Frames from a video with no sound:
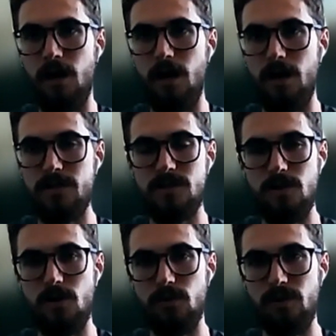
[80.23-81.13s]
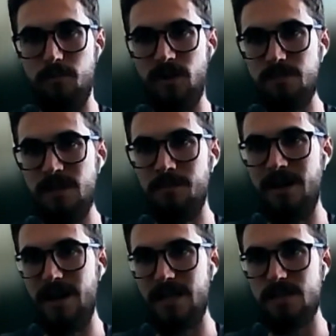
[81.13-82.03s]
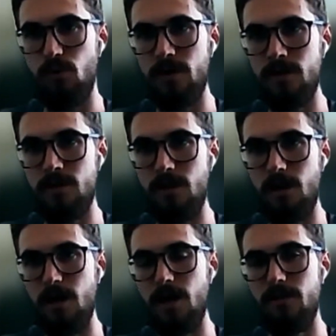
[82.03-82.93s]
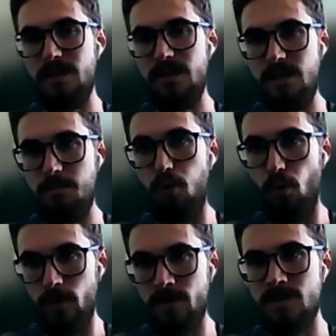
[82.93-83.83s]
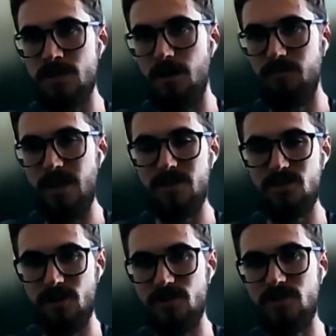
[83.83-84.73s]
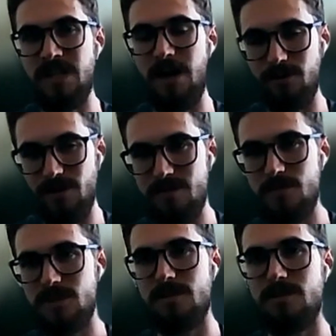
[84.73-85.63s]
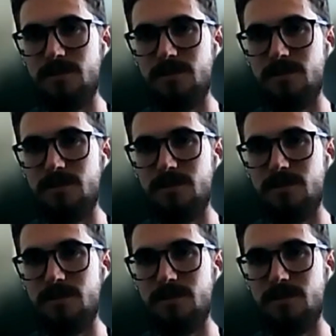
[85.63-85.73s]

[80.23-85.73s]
Uh, so that brings me to my next point uh, the importance of data structures and algorithms.